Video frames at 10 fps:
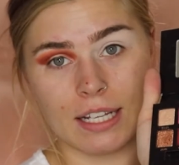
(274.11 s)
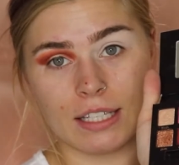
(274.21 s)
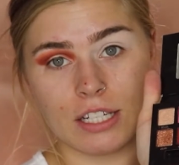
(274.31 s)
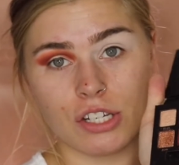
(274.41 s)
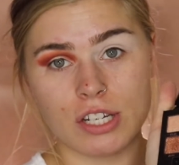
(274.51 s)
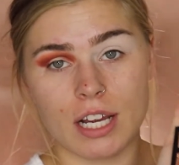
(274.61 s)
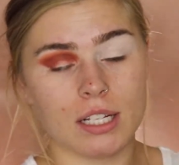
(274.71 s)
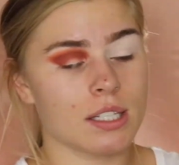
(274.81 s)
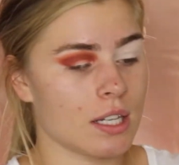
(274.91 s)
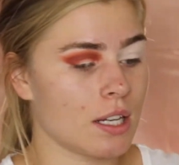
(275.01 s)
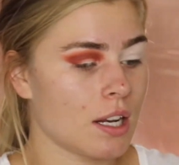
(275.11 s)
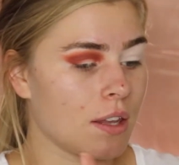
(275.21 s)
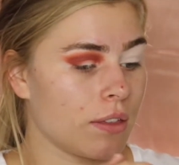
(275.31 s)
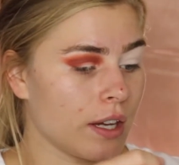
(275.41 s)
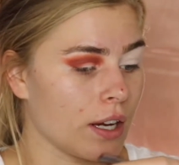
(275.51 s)
And these shades in
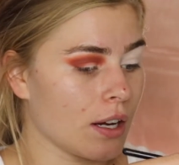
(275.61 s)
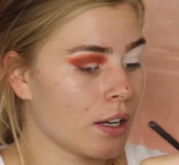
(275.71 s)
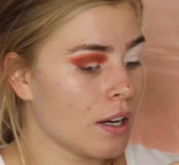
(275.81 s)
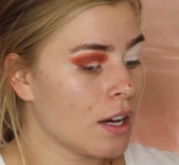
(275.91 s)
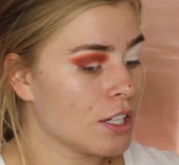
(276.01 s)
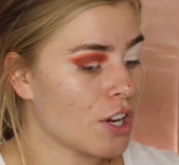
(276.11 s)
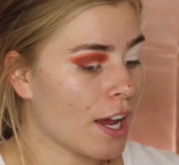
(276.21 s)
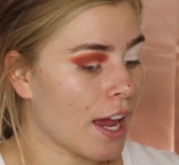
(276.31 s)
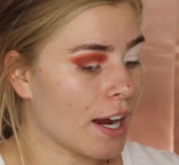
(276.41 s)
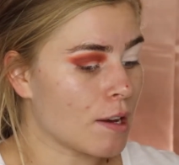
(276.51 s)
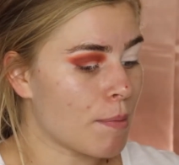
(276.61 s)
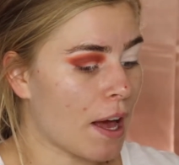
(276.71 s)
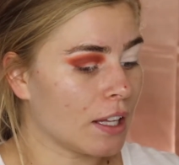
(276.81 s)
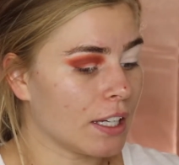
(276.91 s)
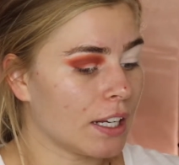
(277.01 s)
the Jackie Aina
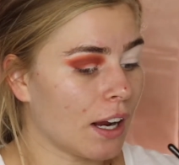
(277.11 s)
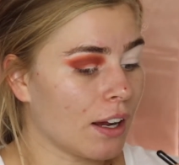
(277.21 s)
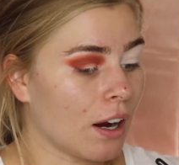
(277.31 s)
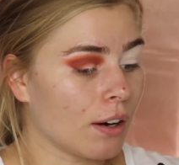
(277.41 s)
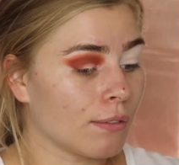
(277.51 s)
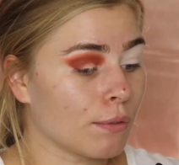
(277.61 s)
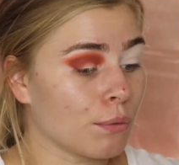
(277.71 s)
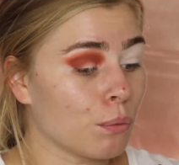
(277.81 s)
palette are